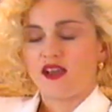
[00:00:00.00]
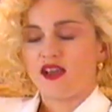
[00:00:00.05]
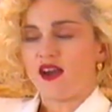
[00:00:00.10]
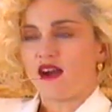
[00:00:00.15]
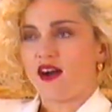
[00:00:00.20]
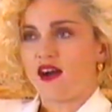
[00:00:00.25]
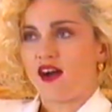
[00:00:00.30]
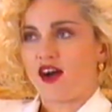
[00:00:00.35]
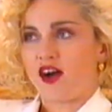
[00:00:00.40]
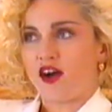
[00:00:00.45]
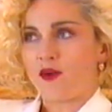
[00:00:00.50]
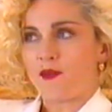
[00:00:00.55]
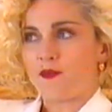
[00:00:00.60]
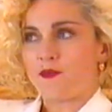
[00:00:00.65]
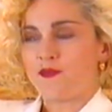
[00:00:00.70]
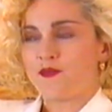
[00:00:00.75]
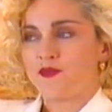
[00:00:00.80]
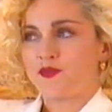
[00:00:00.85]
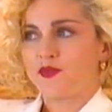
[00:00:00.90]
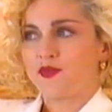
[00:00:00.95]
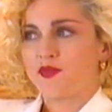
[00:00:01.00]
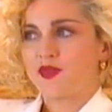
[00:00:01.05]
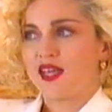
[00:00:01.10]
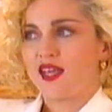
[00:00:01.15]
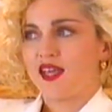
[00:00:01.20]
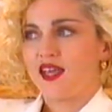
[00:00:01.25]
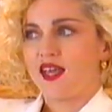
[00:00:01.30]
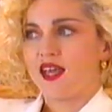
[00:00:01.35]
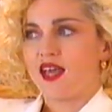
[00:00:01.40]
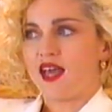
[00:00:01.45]
and
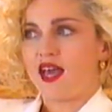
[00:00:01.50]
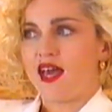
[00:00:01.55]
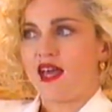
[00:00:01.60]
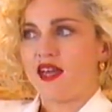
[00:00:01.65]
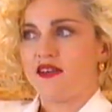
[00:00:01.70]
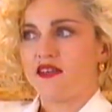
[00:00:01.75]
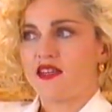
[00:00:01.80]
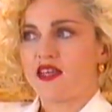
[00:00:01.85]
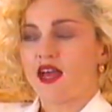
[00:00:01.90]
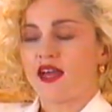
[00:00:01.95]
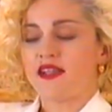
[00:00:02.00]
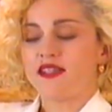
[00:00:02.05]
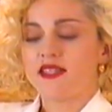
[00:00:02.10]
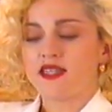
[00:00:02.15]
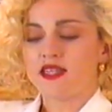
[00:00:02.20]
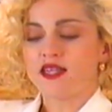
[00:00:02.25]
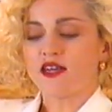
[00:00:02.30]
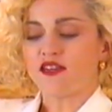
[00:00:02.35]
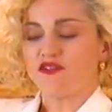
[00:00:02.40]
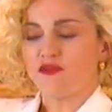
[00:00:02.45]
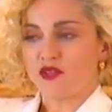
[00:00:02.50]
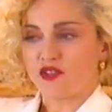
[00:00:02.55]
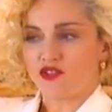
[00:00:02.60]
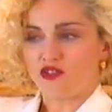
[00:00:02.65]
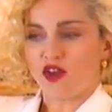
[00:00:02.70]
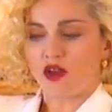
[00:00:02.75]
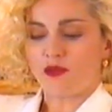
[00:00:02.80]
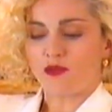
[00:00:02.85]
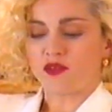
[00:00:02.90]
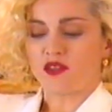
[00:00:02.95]
the idea of
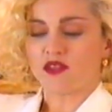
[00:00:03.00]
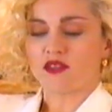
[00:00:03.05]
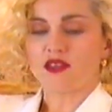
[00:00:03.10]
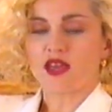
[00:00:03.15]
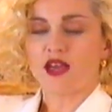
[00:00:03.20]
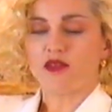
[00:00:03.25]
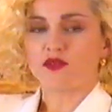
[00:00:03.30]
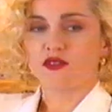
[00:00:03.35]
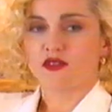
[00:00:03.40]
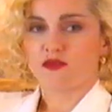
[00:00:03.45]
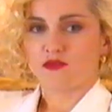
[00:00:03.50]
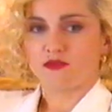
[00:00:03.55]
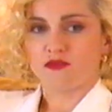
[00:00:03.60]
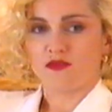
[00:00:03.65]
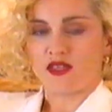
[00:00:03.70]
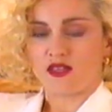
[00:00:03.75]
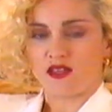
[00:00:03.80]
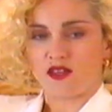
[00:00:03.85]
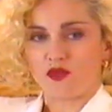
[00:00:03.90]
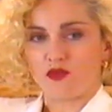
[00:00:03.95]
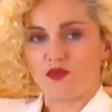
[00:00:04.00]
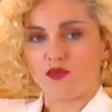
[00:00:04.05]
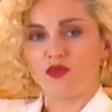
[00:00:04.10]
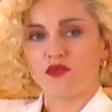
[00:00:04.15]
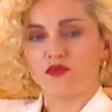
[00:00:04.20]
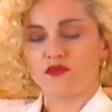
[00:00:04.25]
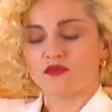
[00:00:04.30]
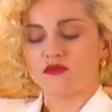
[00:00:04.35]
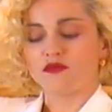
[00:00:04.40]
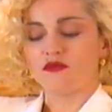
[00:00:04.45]
Metropolis. I was,
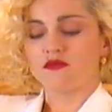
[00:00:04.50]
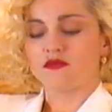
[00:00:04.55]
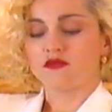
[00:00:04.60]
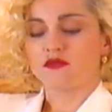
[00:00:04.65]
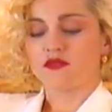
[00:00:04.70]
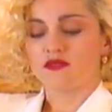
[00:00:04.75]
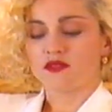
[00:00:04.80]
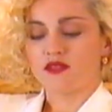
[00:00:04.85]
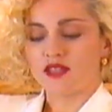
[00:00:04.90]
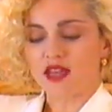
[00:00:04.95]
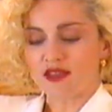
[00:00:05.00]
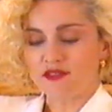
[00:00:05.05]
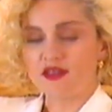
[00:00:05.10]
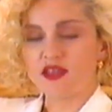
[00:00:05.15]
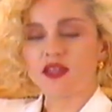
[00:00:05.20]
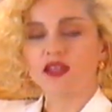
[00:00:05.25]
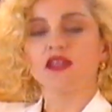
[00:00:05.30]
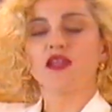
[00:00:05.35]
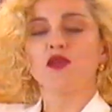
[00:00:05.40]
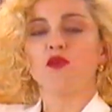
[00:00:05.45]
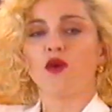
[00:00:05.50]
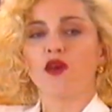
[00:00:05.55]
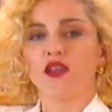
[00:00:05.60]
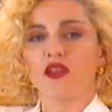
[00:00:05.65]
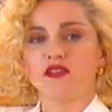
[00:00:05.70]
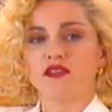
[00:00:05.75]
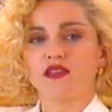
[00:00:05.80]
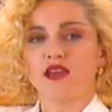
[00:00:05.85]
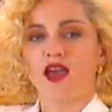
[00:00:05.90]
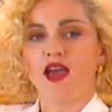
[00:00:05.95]
definitely
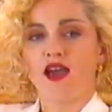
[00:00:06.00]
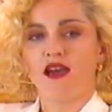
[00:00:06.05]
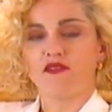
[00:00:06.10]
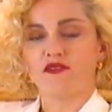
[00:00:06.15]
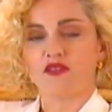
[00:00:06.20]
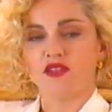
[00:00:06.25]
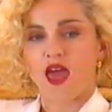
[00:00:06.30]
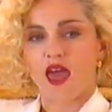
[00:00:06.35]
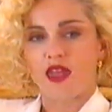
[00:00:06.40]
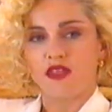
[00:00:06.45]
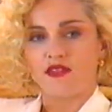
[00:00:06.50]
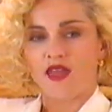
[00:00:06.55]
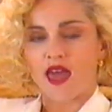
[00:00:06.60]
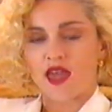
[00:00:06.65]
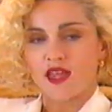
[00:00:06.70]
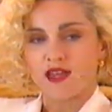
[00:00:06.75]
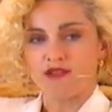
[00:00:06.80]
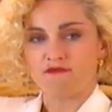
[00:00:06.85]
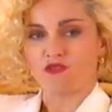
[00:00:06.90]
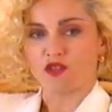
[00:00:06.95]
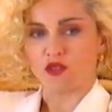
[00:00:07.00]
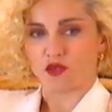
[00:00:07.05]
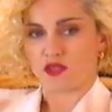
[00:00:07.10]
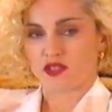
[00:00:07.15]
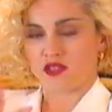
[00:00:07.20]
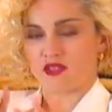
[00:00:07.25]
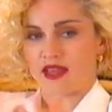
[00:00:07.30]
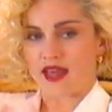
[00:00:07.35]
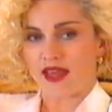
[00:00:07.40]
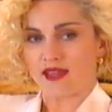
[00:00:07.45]
wanted to have that influence,
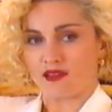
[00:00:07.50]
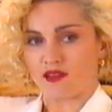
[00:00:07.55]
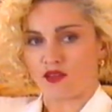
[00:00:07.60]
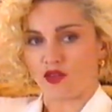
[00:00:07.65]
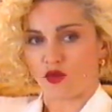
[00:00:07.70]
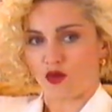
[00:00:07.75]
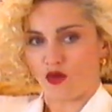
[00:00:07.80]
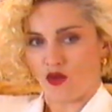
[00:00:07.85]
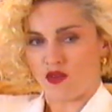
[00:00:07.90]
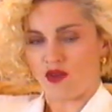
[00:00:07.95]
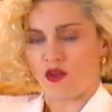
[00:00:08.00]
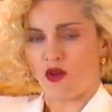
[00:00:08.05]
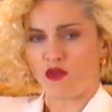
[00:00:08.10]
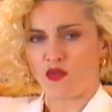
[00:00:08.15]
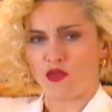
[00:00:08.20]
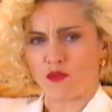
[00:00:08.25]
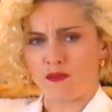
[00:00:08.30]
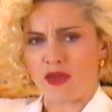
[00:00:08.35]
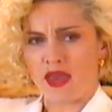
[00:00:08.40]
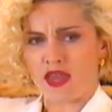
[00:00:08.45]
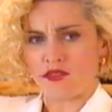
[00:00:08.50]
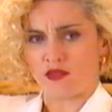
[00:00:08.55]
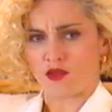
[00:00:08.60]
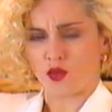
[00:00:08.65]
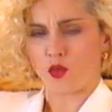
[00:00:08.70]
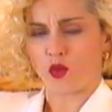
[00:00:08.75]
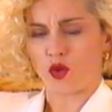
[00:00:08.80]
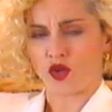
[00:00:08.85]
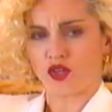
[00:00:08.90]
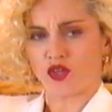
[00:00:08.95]
that look on all the men, the
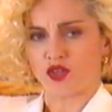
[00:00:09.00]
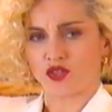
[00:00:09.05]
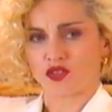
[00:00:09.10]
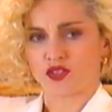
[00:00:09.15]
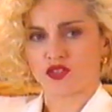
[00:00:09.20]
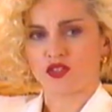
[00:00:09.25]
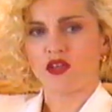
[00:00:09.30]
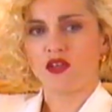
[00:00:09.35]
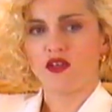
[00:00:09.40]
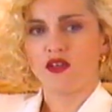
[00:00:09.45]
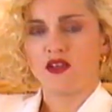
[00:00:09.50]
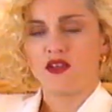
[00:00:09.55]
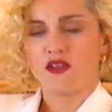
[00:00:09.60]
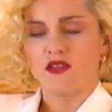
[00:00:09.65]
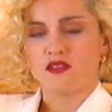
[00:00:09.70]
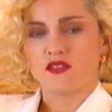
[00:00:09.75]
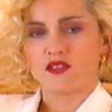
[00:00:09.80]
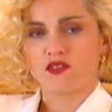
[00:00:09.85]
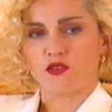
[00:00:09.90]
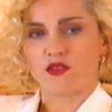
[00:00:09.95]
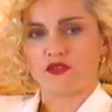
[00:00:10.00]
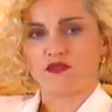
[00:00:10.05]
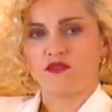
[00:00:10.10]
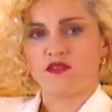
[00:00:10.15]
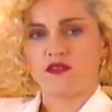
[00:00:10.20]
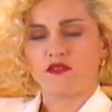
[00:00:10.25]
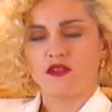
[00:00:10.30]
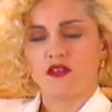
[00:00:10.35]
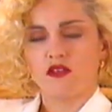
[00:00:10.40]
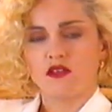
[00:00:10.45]
workers, sort of
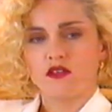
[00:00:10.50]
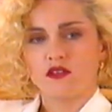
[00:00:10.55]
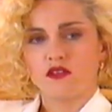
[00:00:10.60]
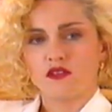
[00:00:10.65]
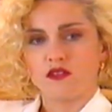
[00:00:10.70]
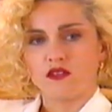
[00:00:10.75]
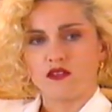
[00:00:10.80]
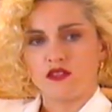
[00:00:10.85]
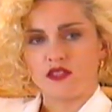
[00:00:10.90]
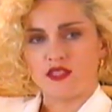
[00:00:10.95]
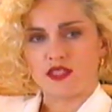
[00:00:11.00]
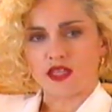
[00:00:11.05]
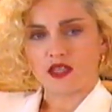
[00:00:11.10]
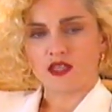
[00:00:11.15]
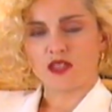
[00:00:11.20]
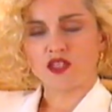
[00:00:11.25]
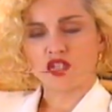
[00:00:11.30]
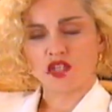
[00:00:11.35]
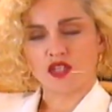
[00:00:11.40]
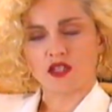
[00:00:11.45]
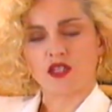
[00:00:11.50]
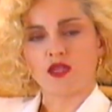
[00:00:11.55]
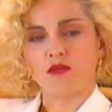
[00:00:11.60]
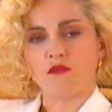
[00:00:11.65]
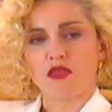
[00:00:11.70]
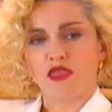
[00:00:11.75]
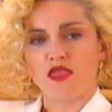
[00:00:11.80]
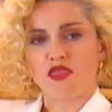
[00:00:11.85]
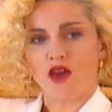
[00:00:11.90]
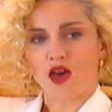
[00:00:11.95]
diligently,
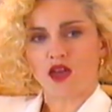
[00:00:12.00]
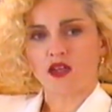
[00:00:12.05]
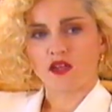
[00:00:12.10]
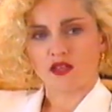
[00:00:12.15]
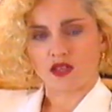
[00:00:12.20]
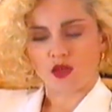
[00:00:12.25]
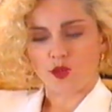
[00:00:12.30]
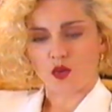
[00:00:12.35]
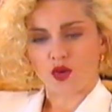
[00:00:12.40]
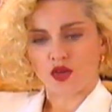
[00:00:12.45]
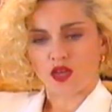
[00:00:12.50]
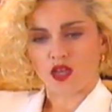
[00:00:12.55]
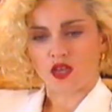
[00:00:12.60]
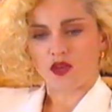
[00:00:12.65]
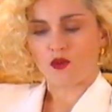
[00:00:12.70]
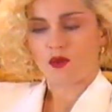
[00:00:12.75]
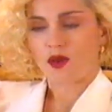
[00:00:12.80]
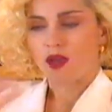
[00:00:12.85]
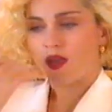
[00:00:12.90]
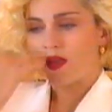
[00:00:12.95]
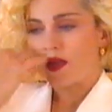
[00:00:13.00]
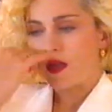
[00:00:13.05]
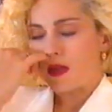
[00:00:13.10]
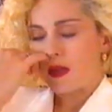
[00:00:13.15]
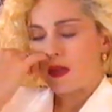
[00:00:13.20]
methodically working away.